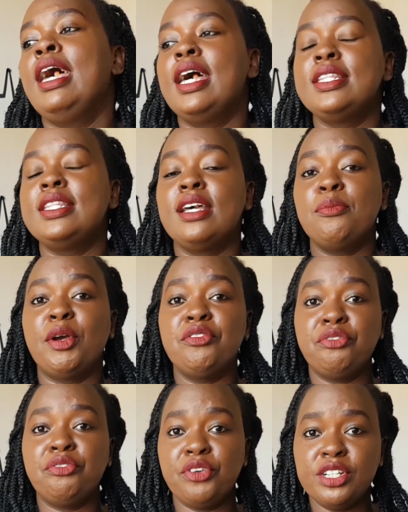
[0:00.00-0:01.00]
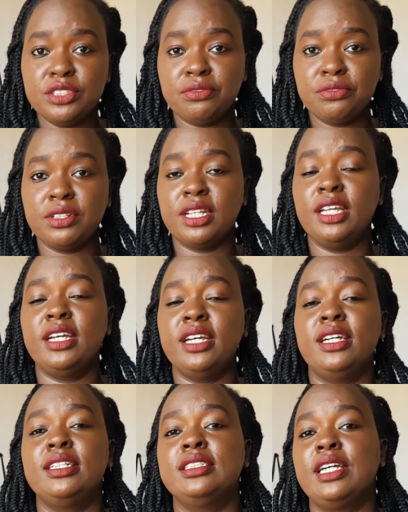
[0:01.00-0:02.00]
And then my phrase for the year
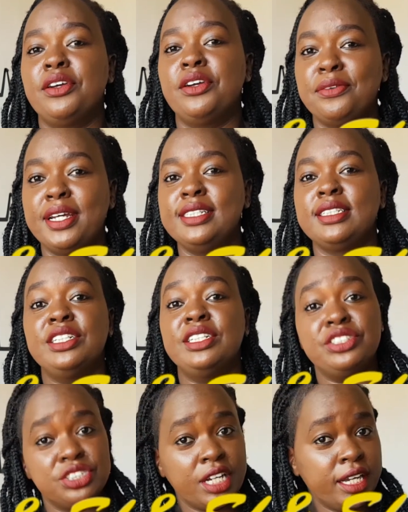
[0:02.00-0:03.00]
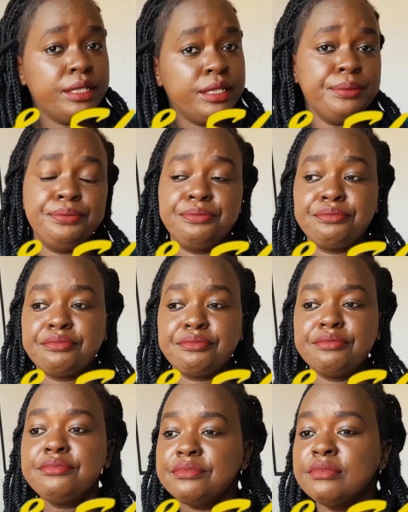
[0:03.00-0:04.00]
is arise and shine,
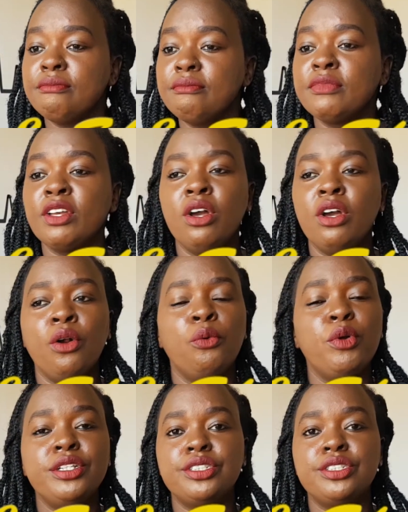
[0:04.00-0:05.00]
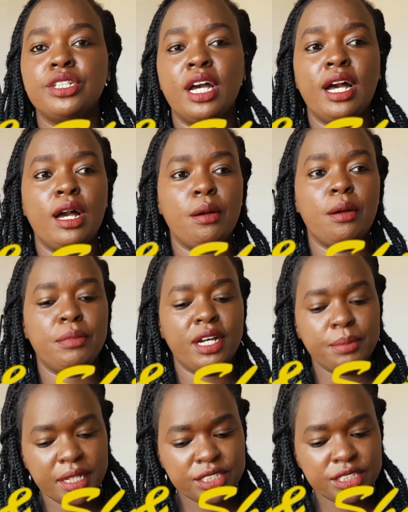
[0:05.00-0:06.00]
which can
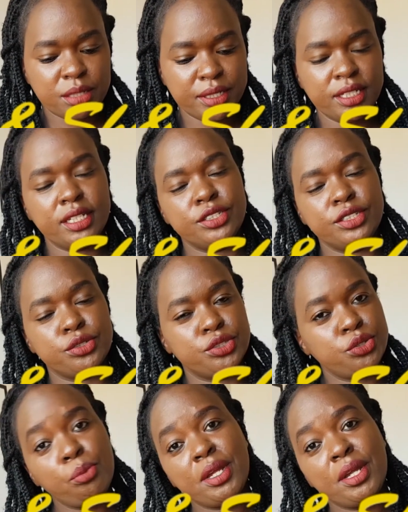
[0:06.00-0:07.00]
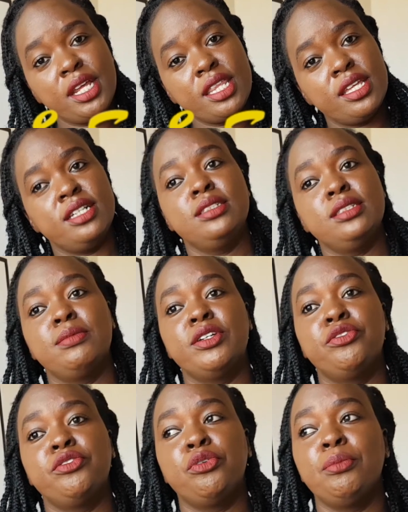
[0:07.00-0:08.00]
be interpreted into so many things, but
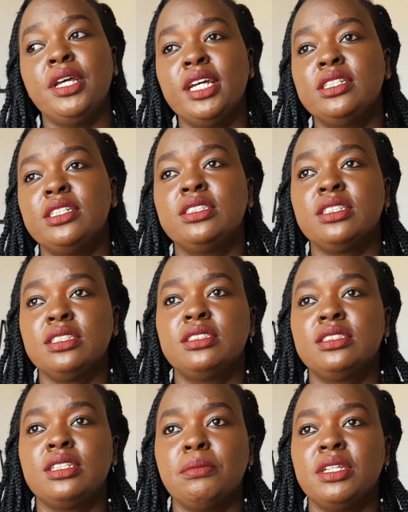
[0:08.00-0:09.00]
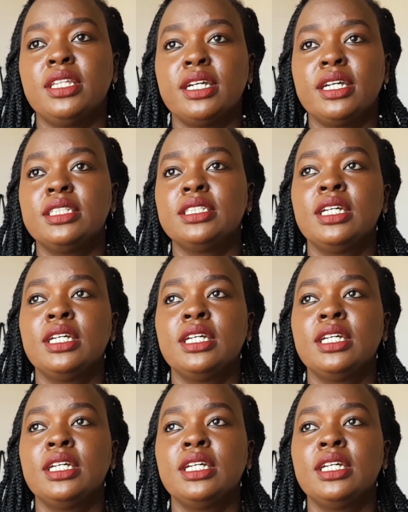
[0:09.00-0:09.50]
for me it is just something that